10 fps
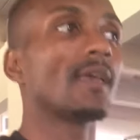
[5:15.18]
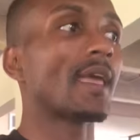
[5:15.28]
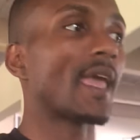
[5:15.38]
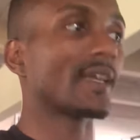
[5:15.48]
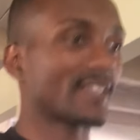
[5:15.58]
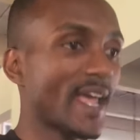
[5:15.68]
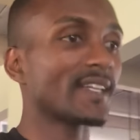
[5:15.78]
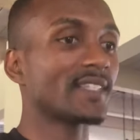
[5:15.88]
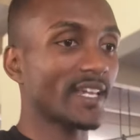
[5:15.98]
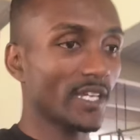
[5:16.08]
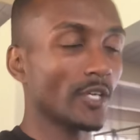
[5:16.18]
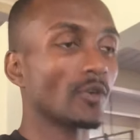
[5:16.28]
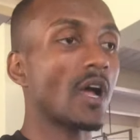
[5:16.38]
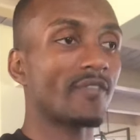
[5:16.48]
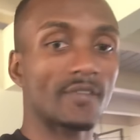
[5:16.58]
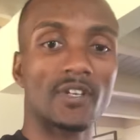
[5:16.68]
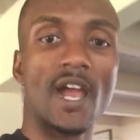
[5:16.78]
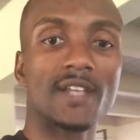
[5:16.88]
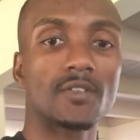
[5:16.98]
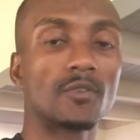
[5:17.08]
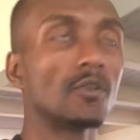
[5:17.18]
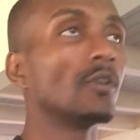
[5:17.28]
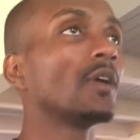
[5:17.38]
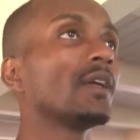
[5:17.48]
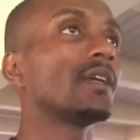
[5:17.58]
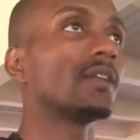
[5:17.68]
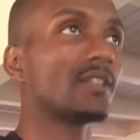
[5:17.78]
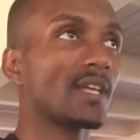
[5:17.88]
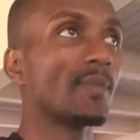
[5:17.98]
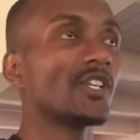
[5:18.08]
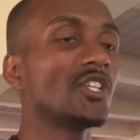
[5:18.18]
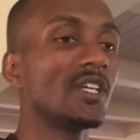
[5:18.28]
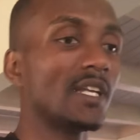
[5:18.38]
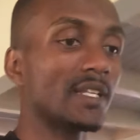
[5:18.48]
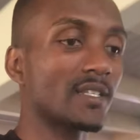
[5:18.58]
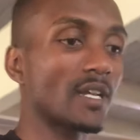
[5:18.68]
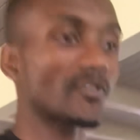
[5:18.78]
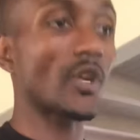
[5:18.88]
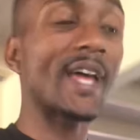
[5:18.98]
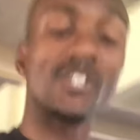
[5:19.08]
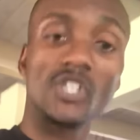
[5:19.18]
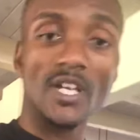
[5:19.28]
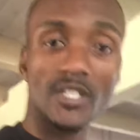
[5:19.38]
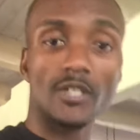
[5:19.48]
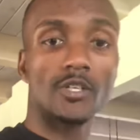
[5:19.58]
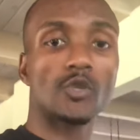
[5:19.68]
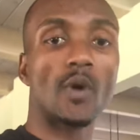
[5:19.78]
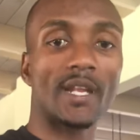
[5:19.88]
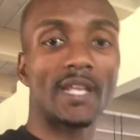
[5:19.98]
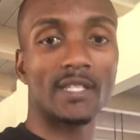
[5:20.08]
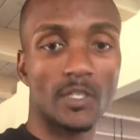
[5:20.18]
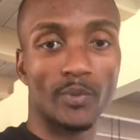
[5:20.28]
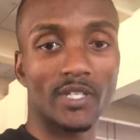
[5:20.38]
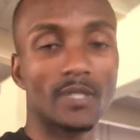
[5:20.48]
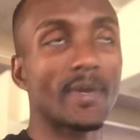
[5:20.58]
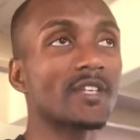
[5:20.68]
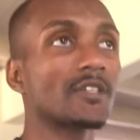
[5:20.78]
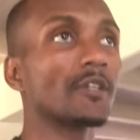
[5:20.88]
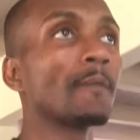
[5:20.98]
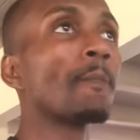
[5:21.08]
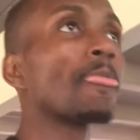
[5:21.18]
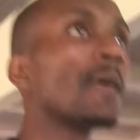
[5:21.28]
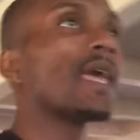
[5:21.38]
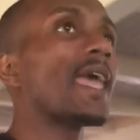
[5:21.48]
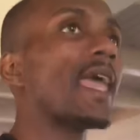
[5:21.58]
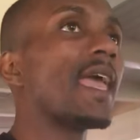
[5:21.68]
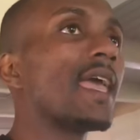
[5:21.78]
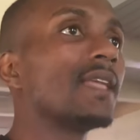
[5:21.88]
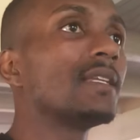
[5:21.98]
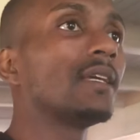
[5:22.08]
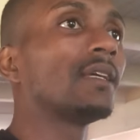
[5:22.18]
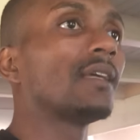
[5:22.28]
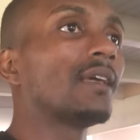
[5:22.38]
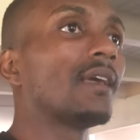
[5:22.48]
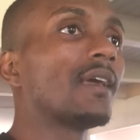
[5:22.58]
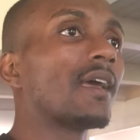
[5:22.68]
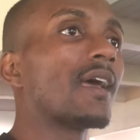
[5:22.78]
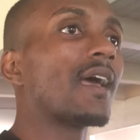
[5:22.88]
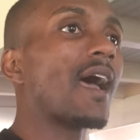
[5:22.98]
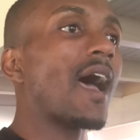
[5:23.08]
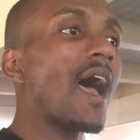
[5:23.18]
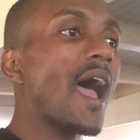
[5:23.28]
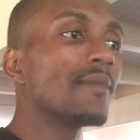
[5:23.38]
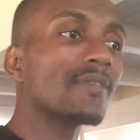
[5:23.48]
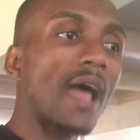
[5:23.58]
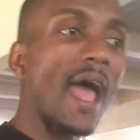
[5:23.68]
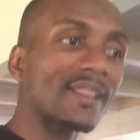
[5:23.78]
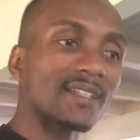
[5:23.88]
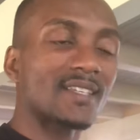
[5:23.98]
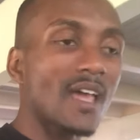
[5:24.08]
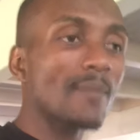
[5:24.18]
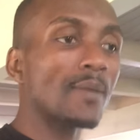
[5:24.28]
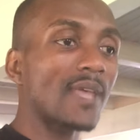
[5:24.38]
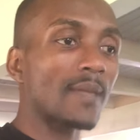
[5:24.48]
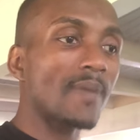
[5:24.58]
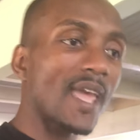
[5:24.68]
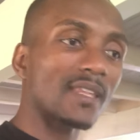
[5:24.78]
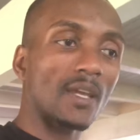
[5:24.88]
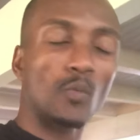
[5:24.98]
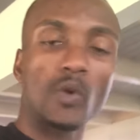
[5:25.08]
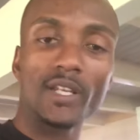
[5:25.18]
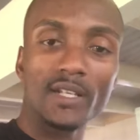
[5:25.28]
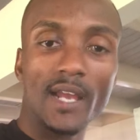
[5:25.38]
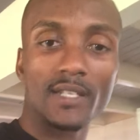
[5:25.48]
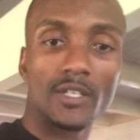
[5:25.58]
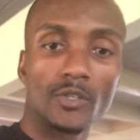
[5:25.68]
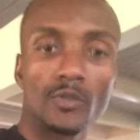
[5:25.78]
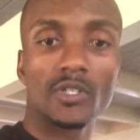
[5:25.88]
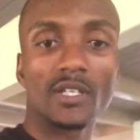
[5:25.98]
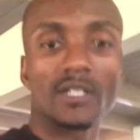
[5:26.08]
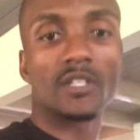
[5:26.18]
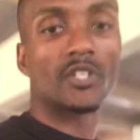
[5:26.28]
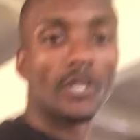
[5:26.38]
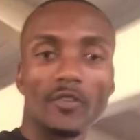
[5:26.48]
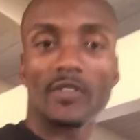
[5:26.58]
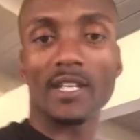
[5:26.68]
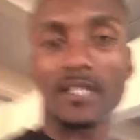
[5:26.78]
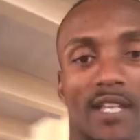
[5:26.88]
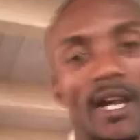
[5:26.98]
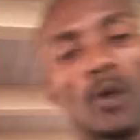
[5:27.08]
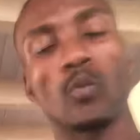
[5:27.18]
and because I had to take a year off after high school to get my GED and stuff. So I had just turned 20 in the spring semester. And at the time, I'm like, man, like, what did I do to deserve this? Like, I